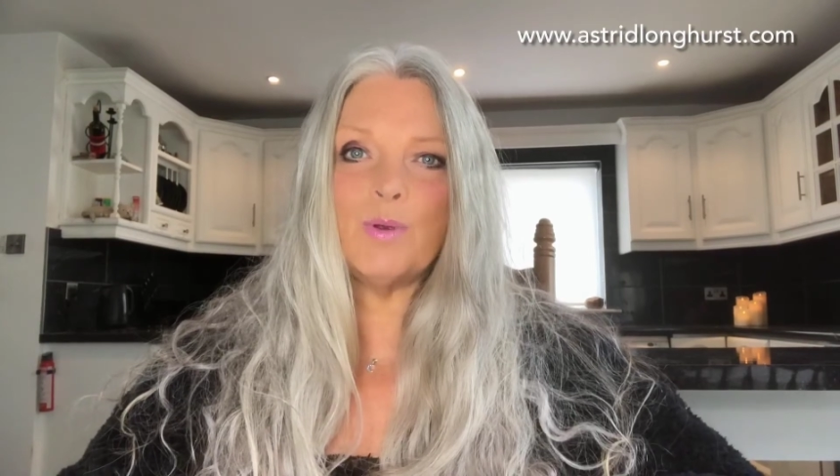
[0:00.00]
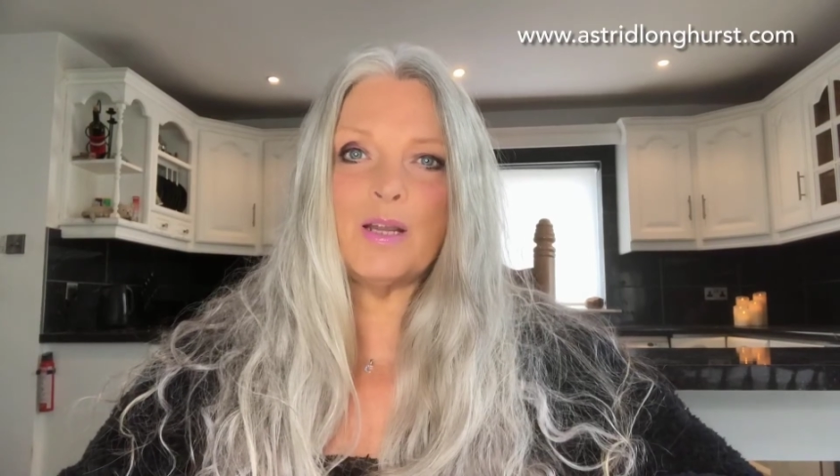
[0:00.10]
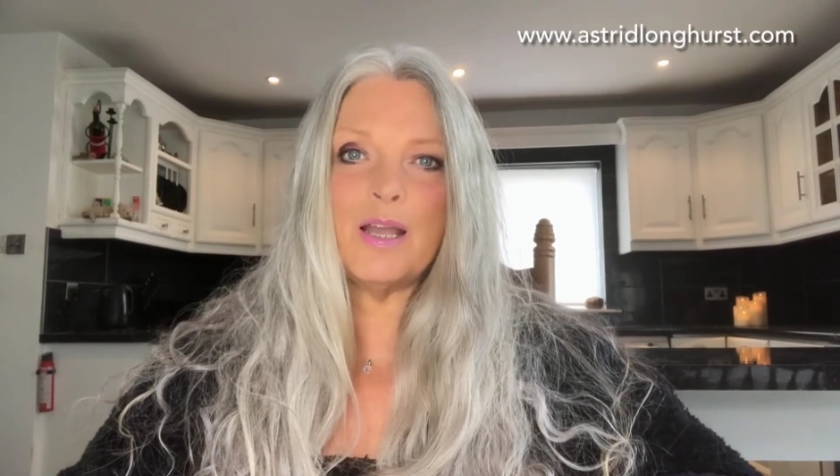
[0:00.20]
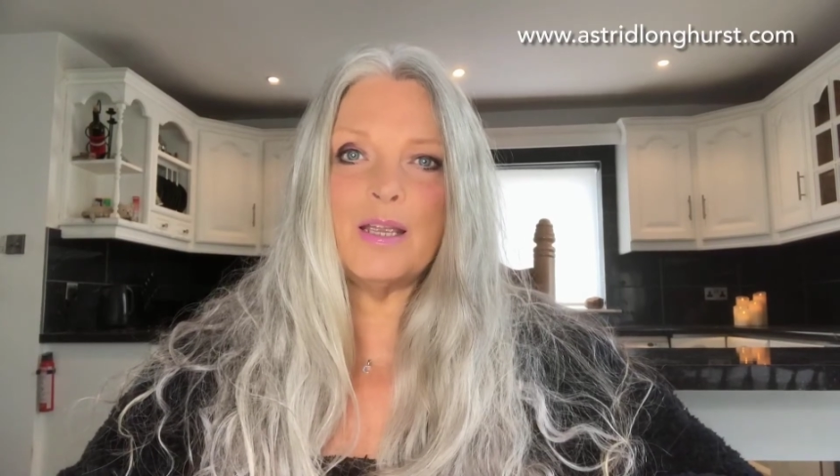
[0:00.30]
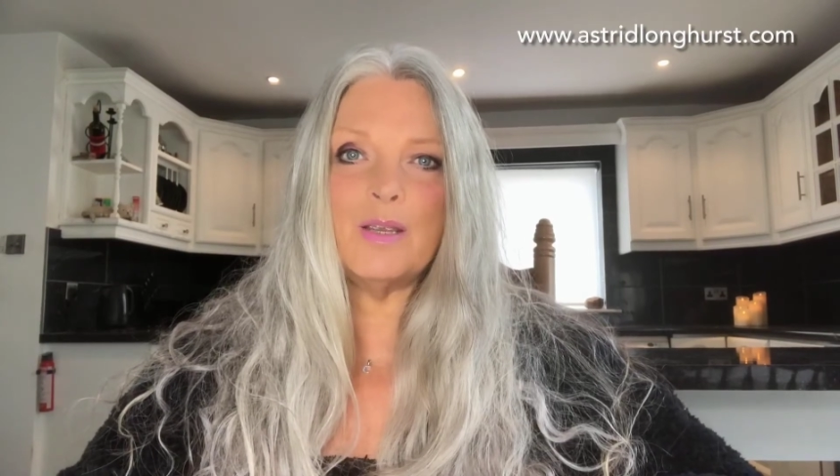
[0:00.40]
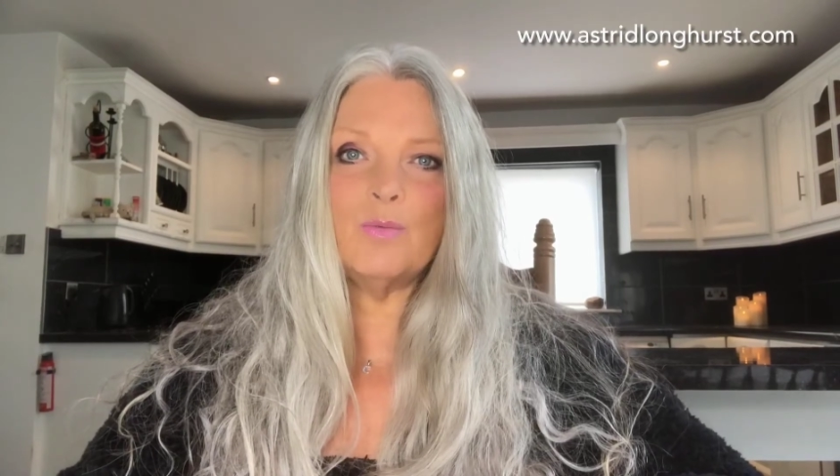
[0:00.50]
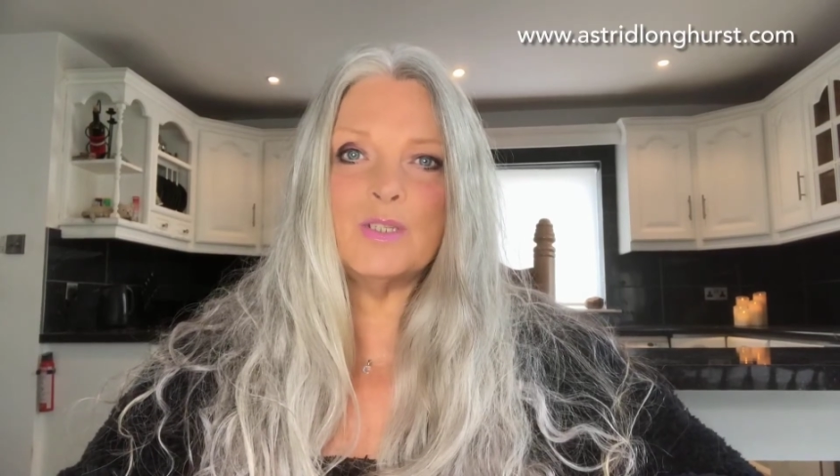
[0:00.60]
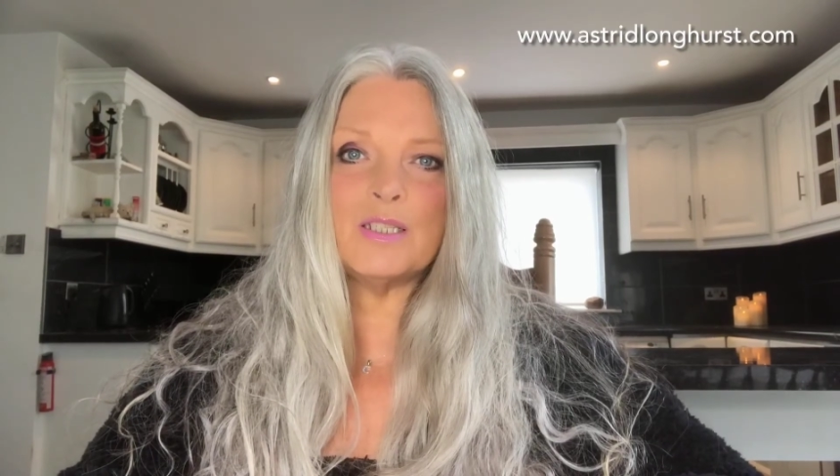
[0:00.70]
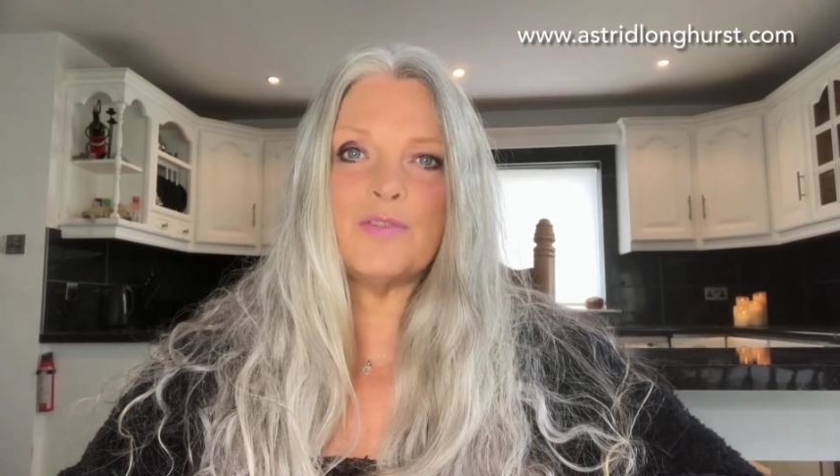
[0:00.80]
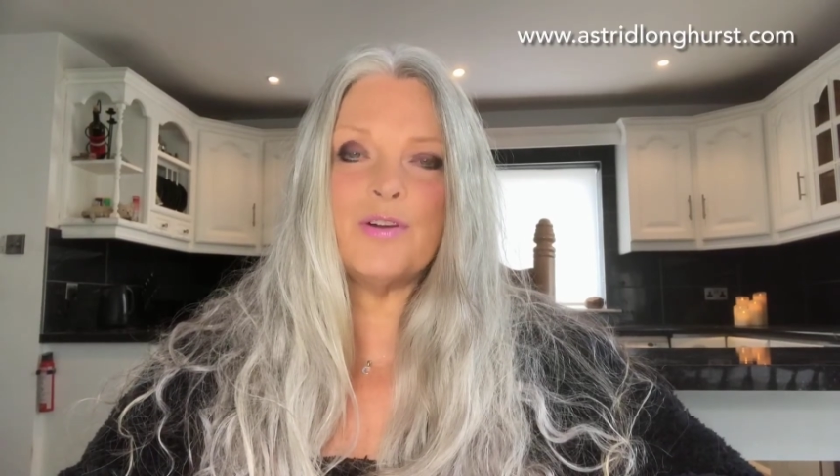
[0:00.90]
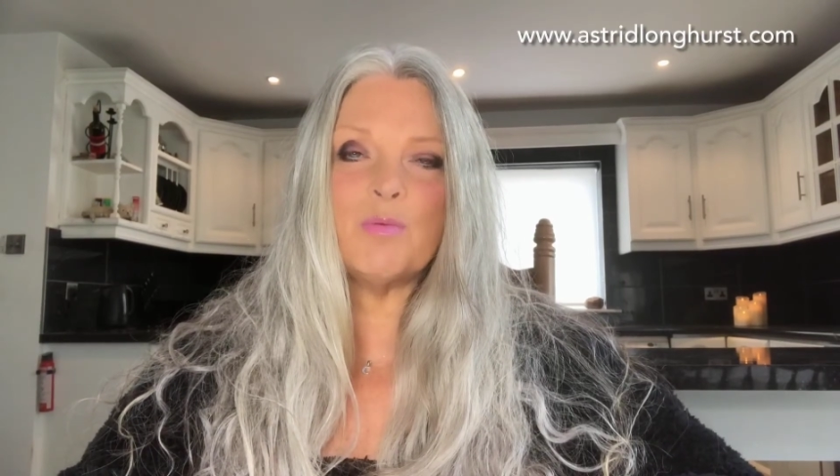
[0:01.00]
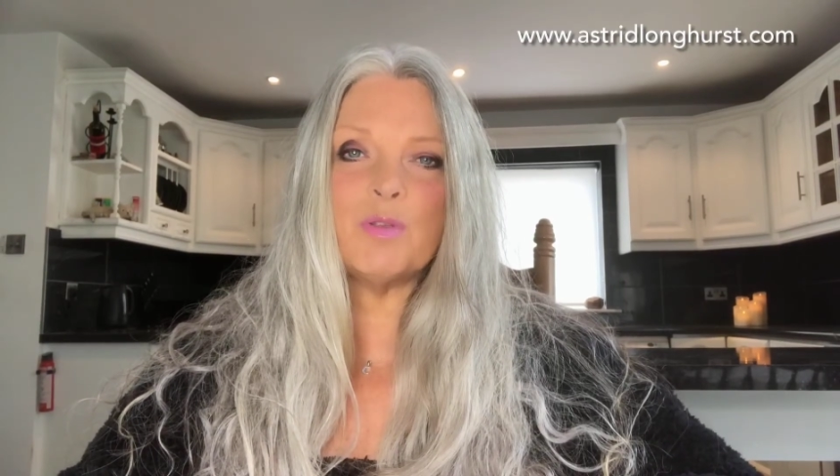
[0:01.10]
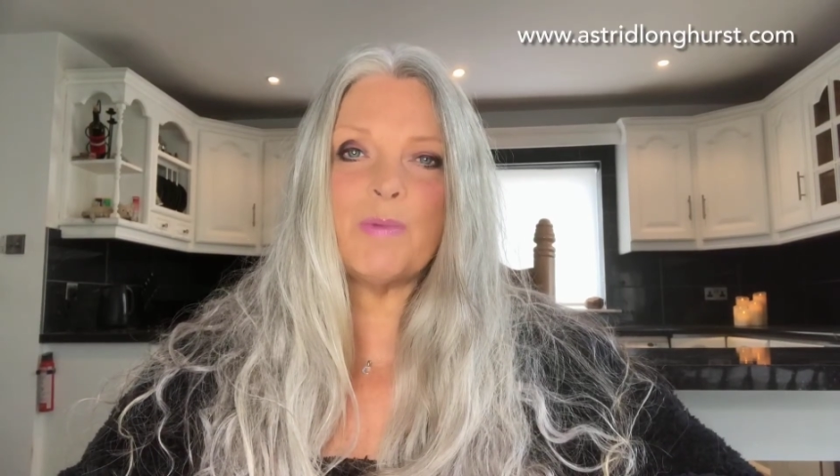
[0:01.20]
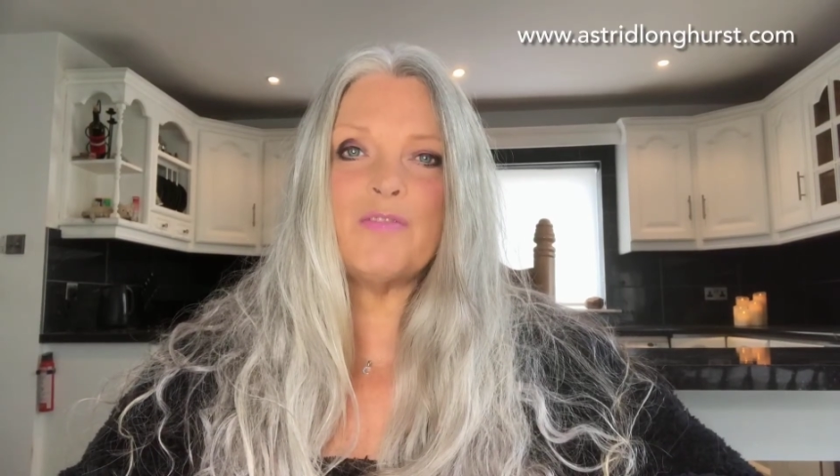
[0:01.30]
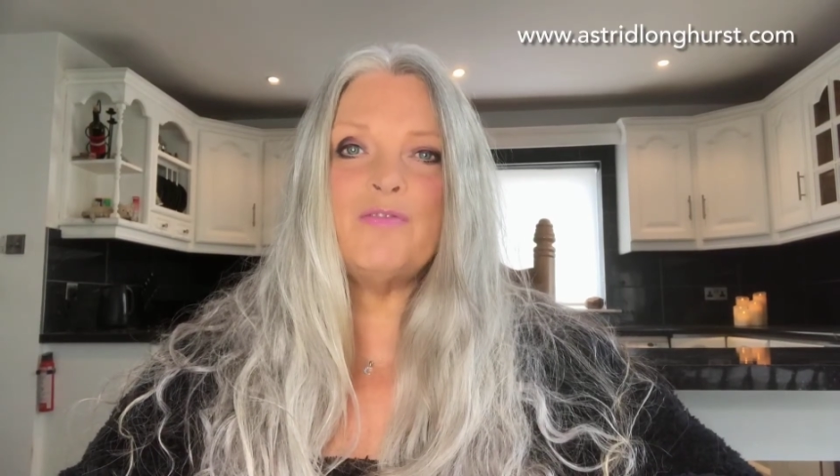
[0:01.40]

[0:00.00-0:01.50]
when I was suffering with my